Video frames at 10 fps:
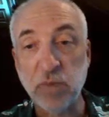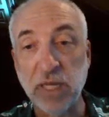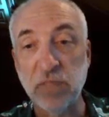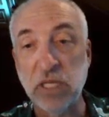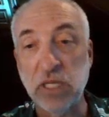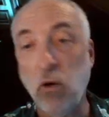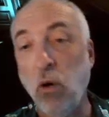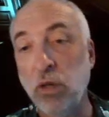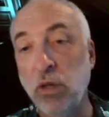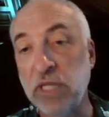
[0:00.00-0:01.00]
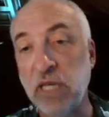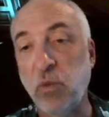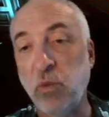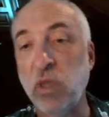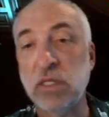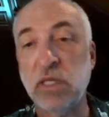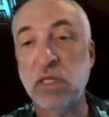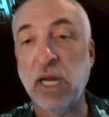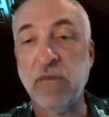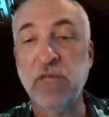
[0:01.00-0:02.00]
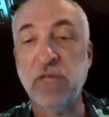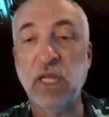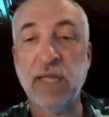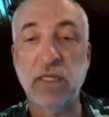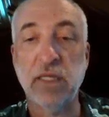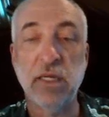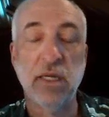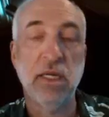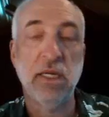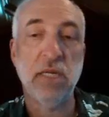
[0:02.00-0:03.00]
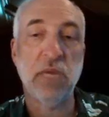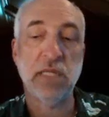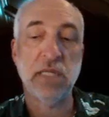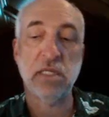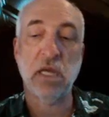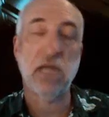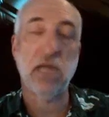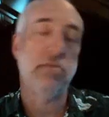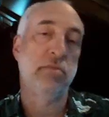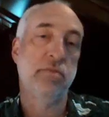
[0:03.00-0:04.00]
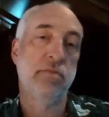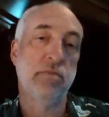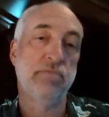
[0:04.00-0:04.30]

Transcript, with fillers: This becomes then all the data points that I've collected in my design.